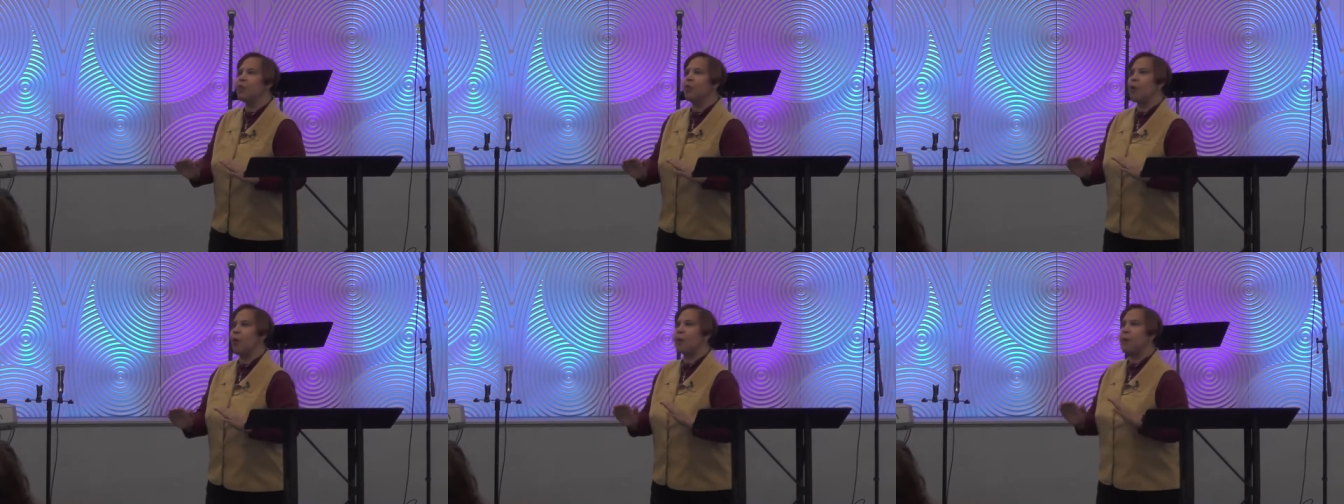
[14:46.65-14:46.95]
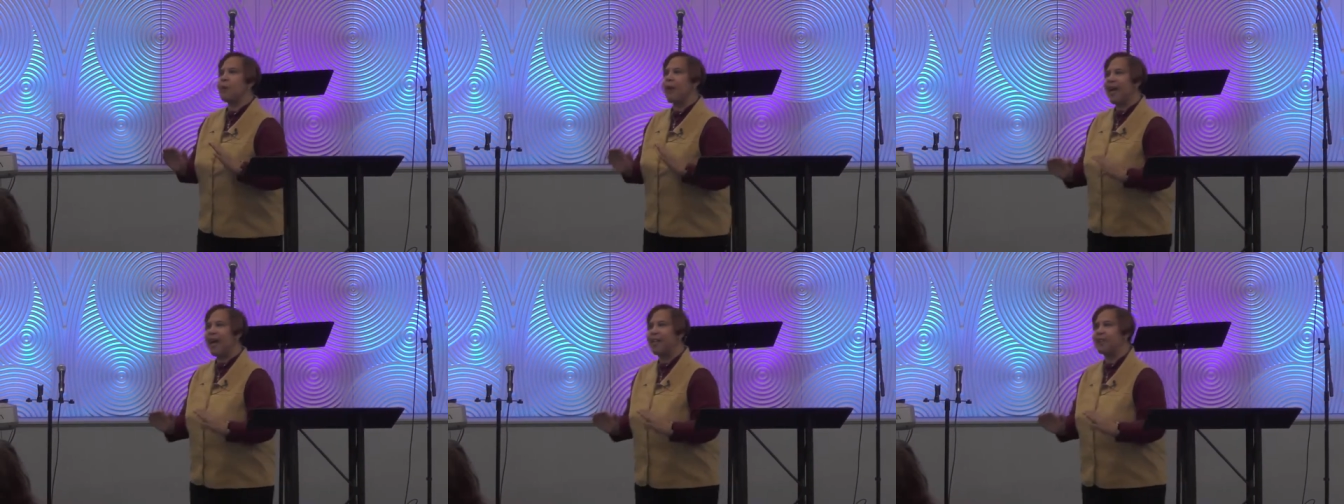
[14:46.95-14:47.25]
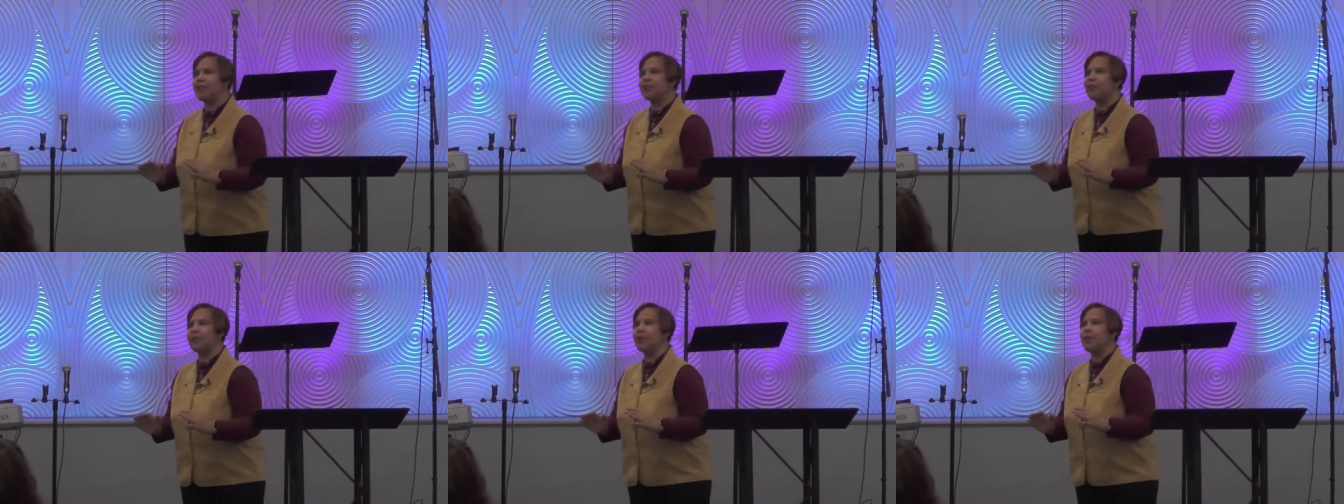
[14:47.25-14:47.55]
for a
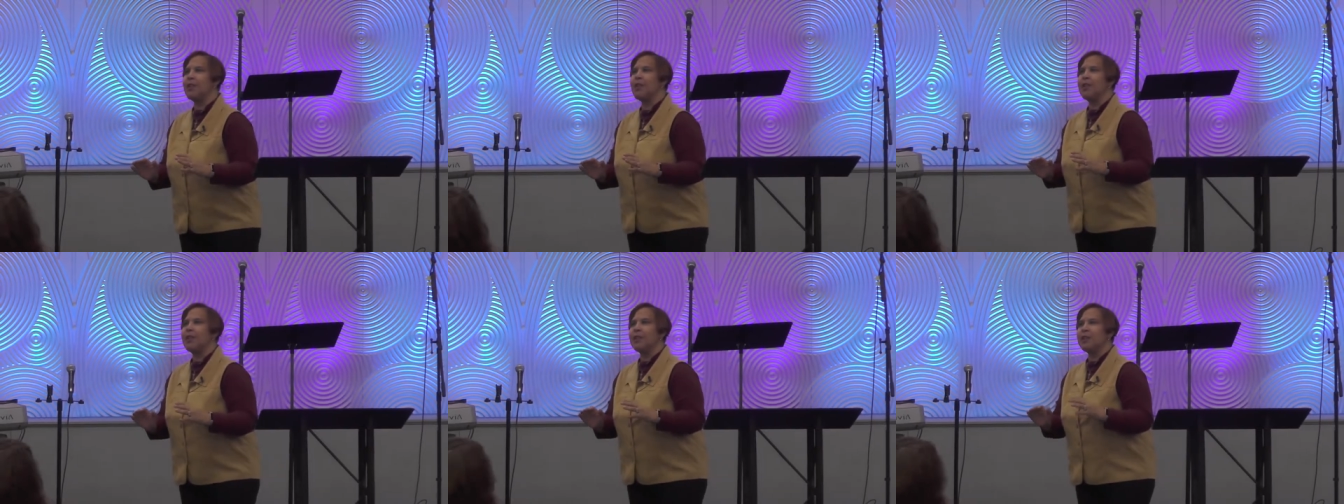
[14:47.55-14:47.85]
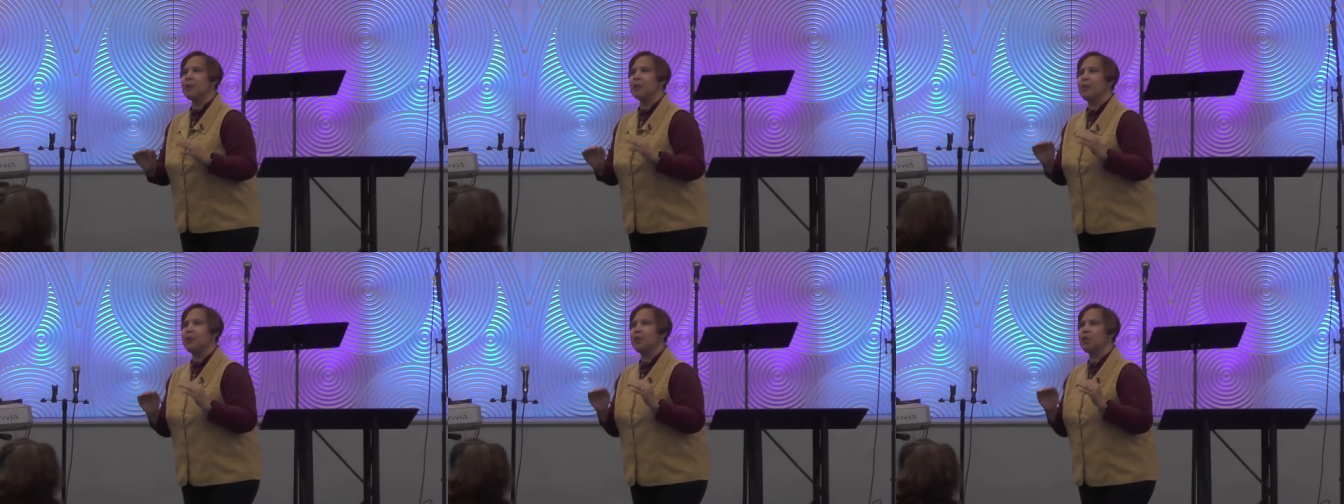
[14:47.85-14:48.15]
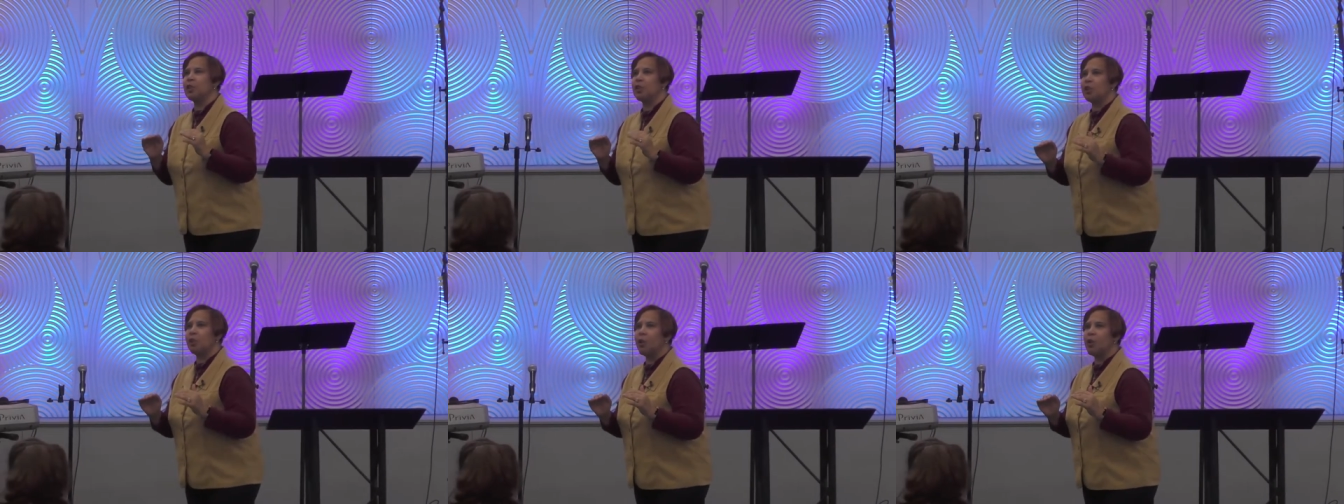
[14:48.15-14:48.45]
pastor to
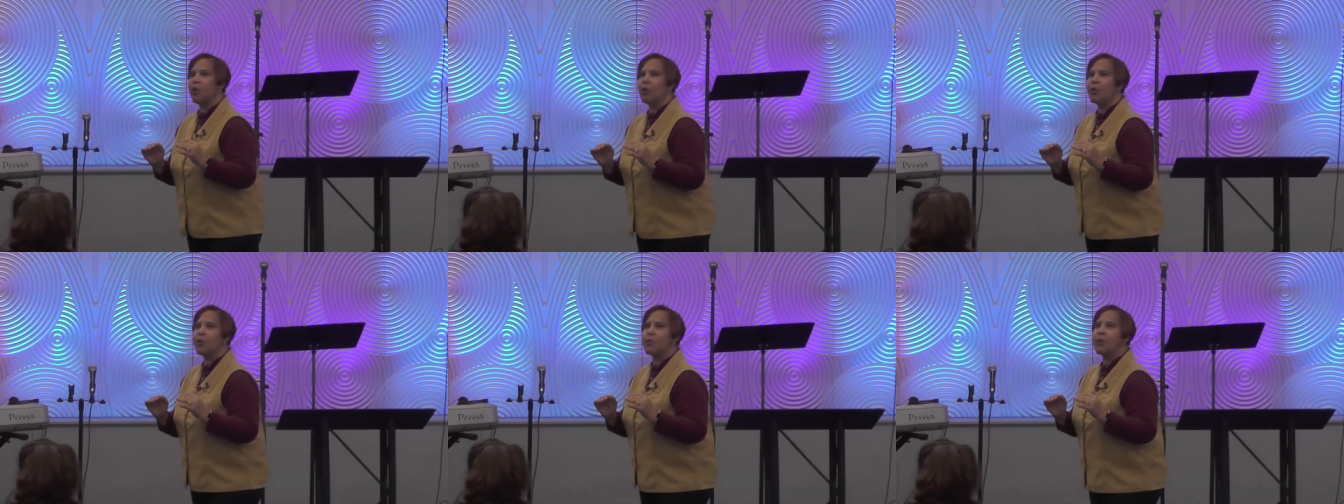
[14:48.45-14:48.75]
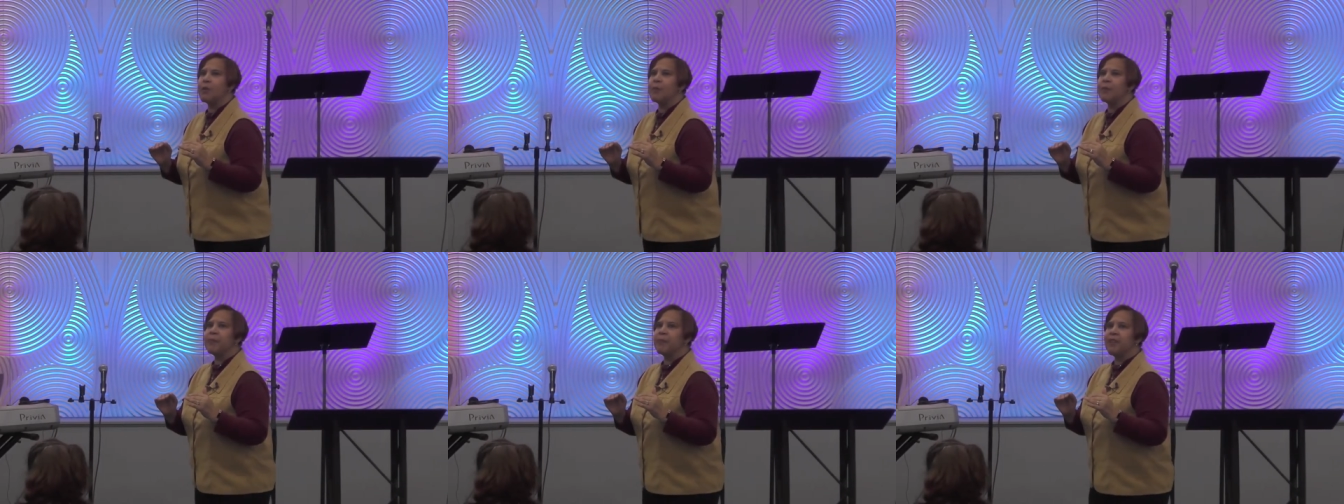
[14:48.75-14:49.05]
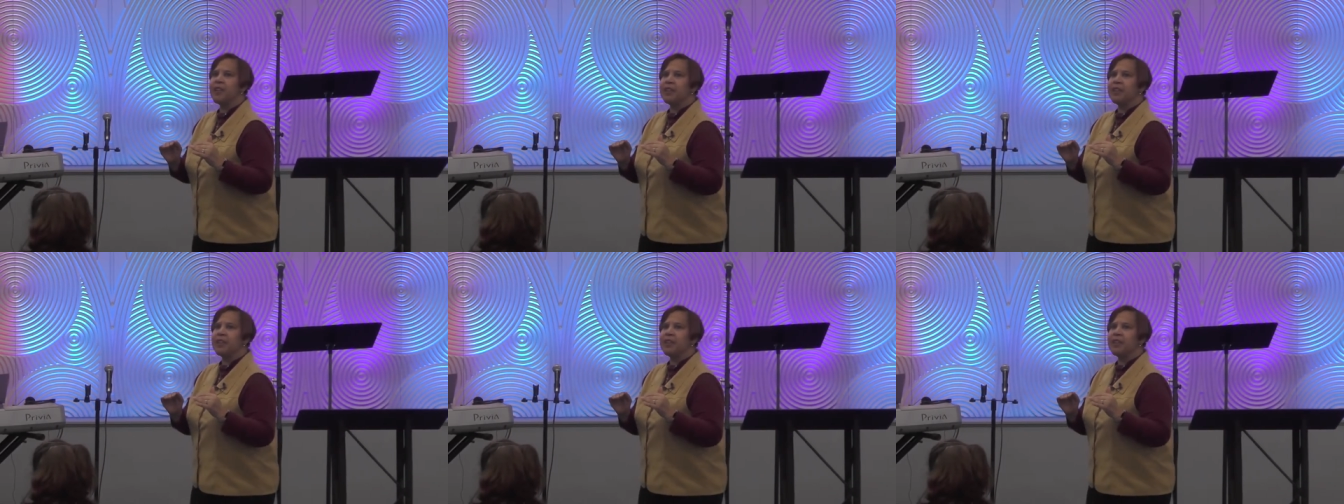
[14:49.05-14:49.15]
be so